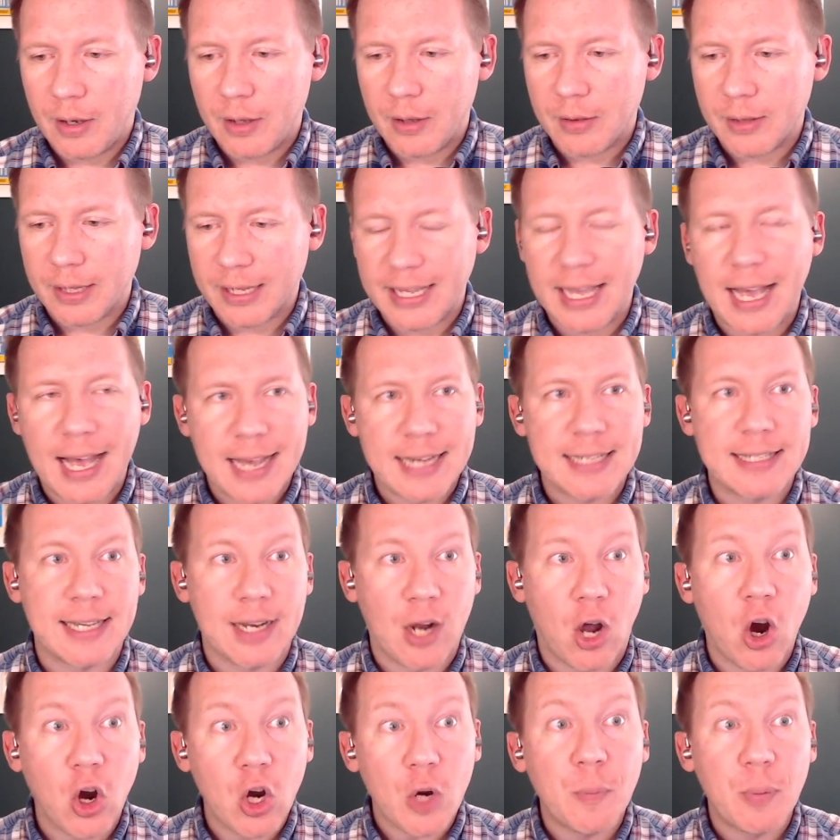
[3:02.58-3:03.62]
the guys that
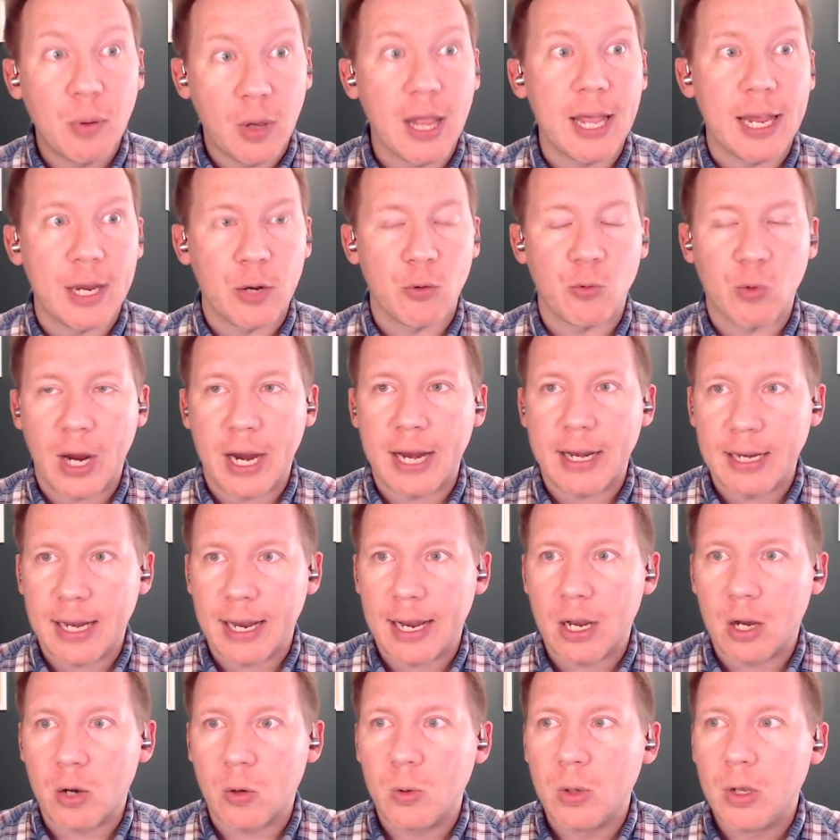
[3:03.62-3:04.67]
are playing right
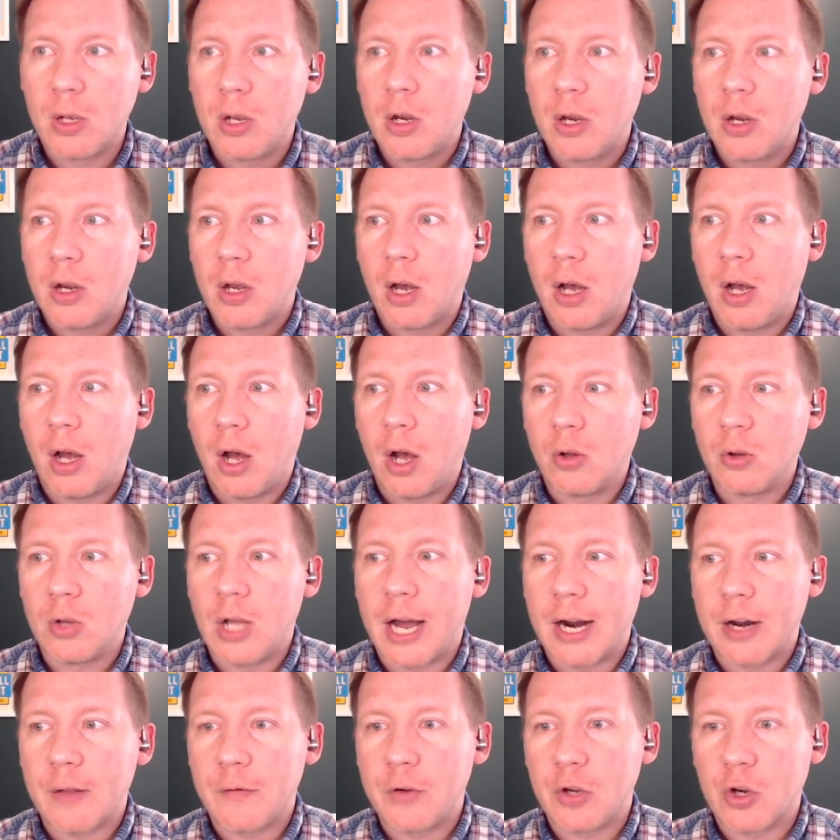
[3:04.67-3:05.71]
now, a
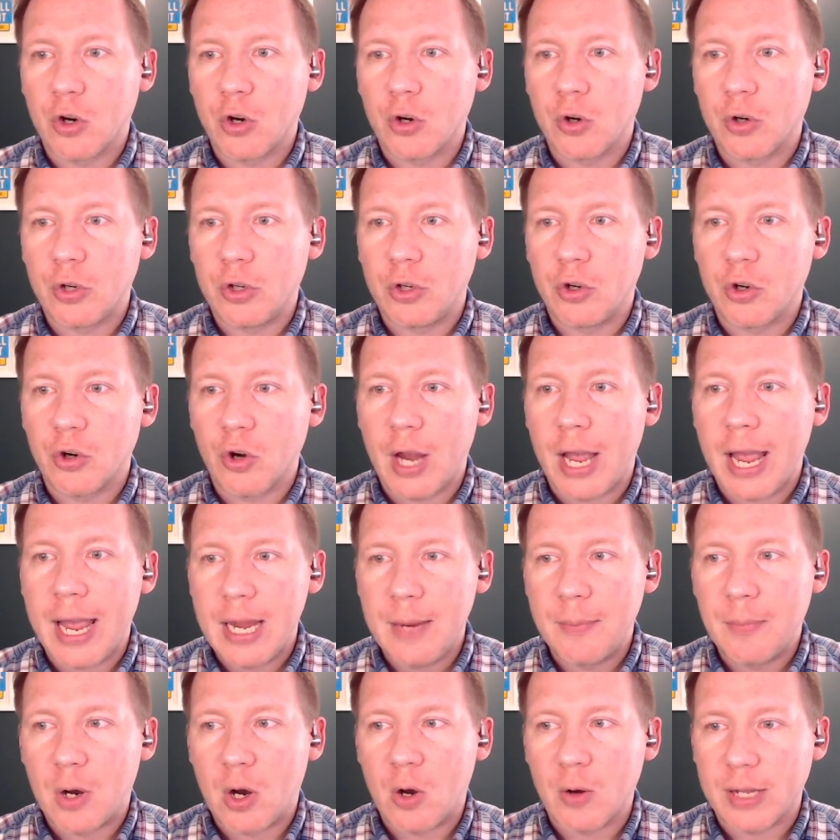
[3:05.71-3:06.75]
lot of your
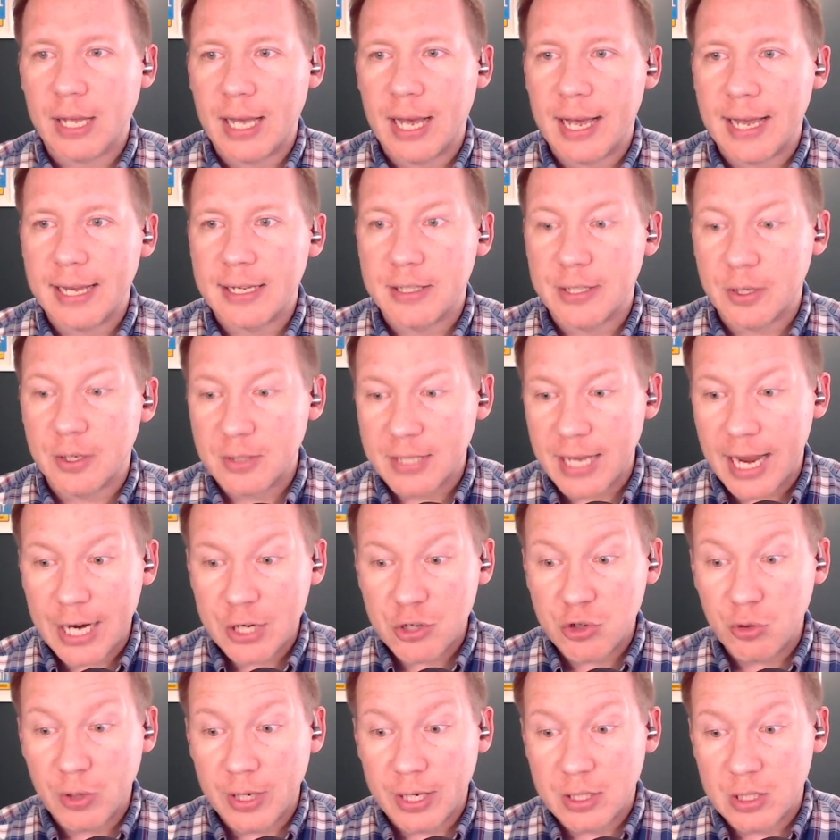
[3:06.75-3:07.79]
A-ball guys, there's
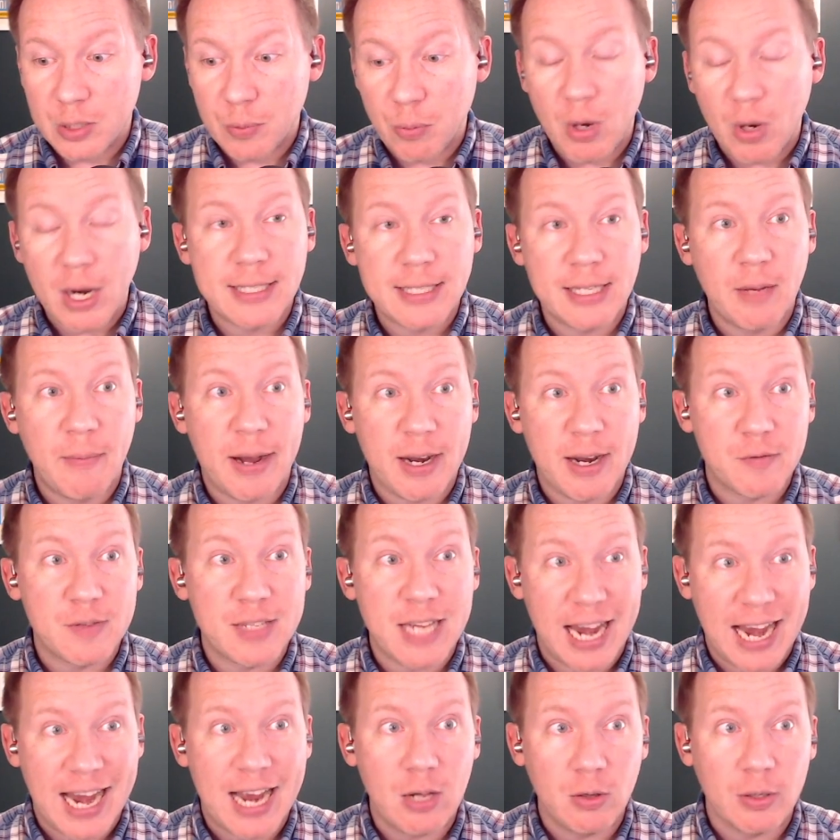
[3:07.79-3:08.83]
actually a surprising amount of
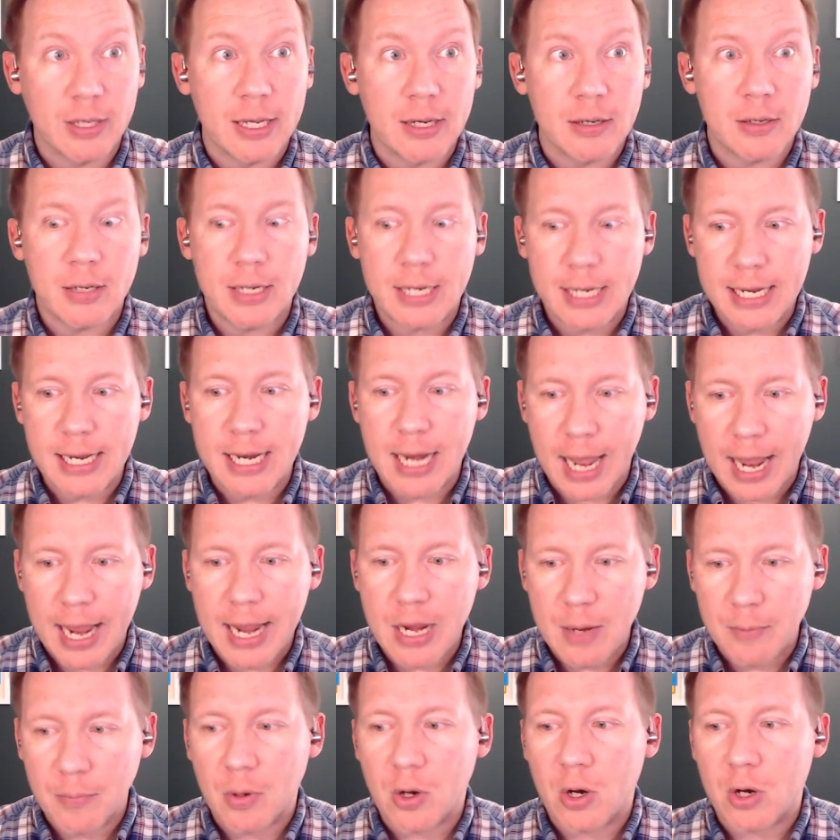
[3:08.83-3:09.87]
talent in
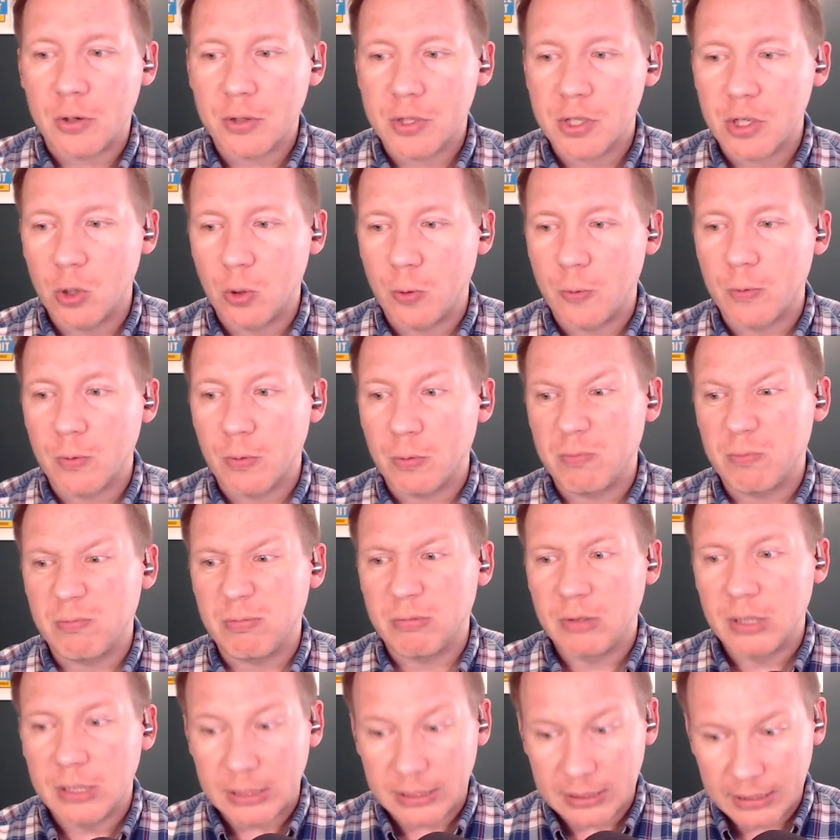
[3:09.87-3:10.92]
A-ball. So
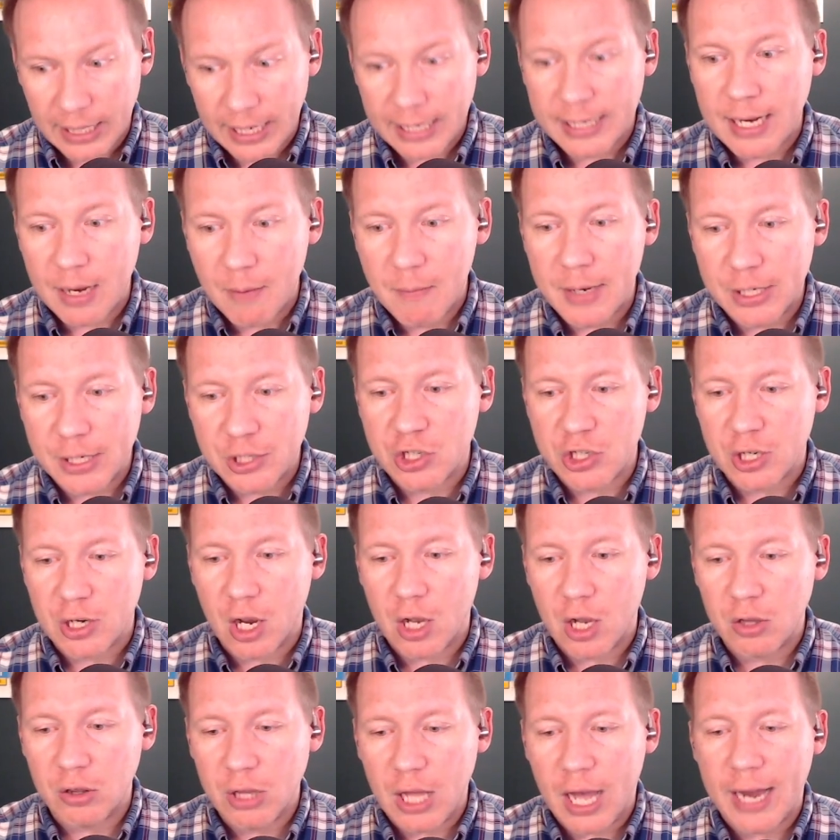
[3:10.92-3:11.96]
like I mentioned,
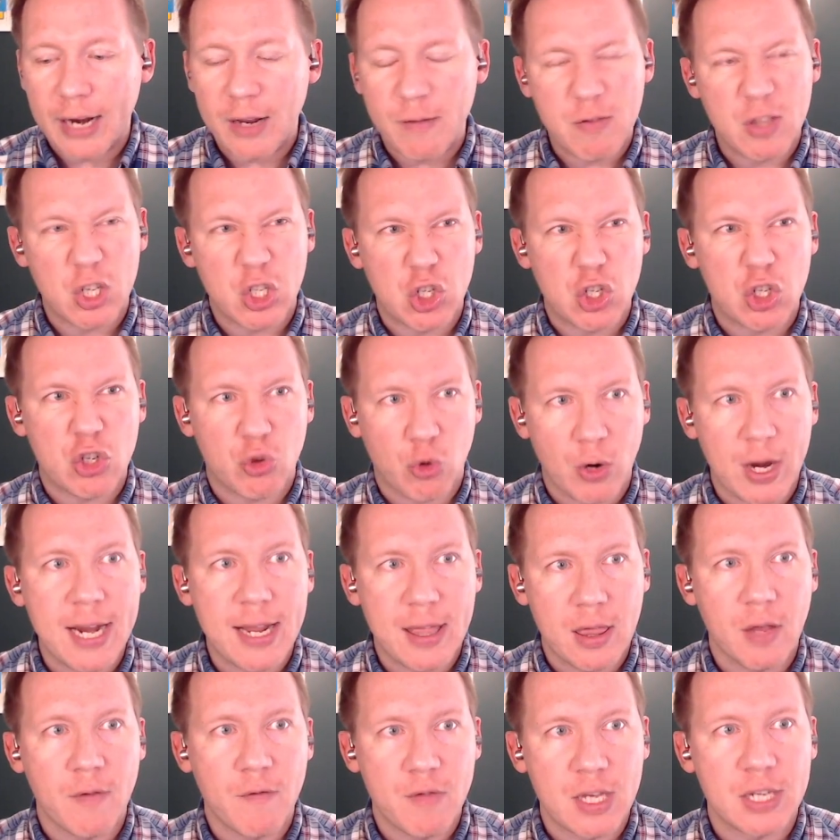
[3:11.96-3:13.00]
a lot of the
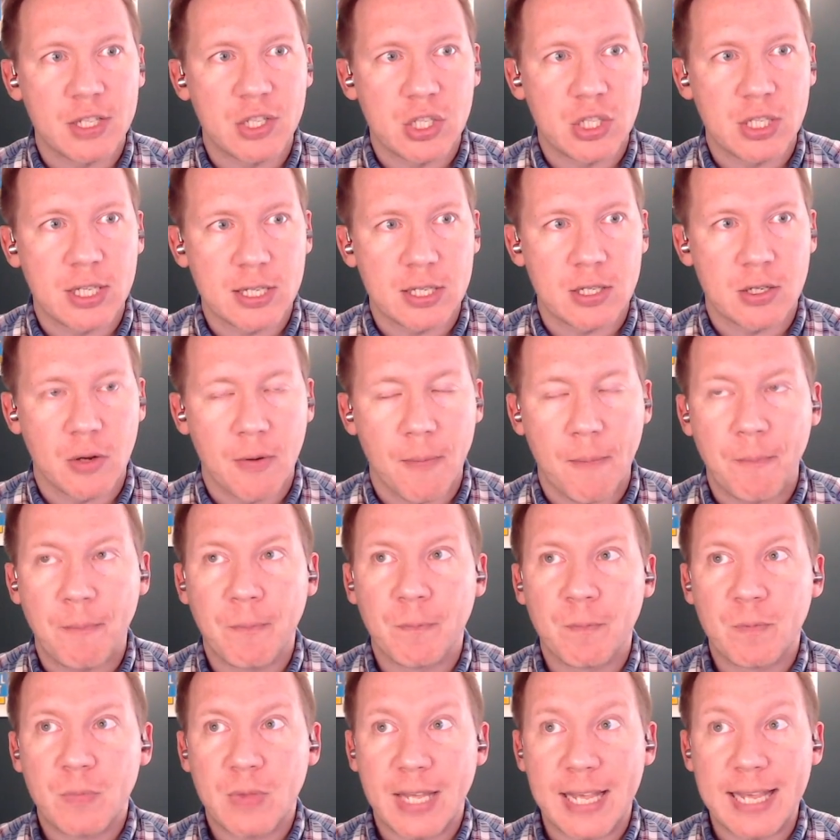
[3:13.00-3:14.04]
strength of this system
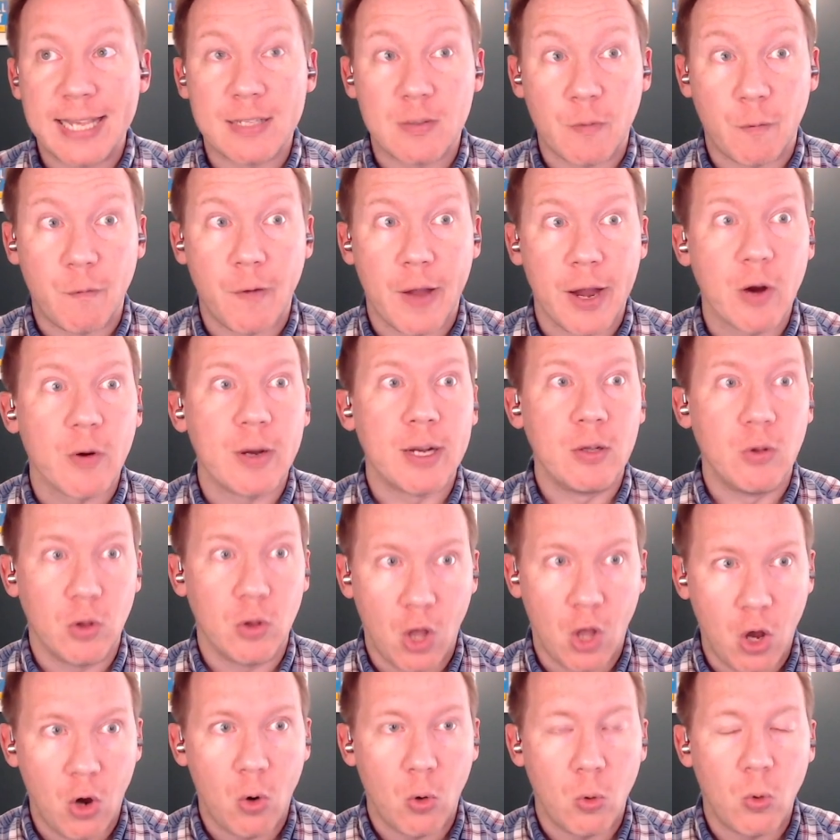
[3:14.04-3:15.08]
is very
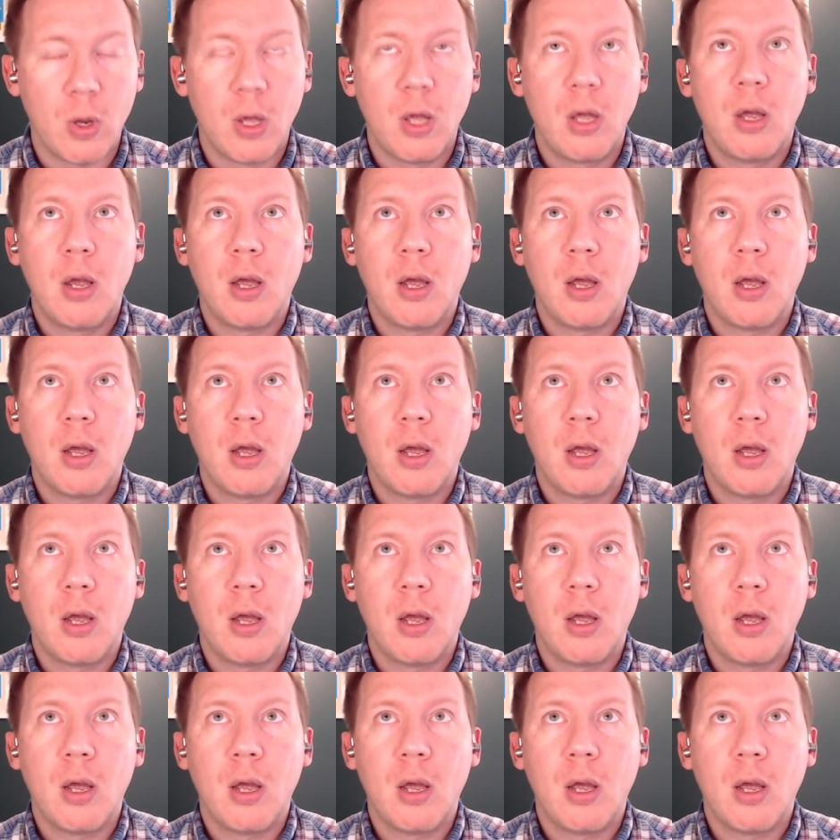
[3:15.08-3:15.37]
low.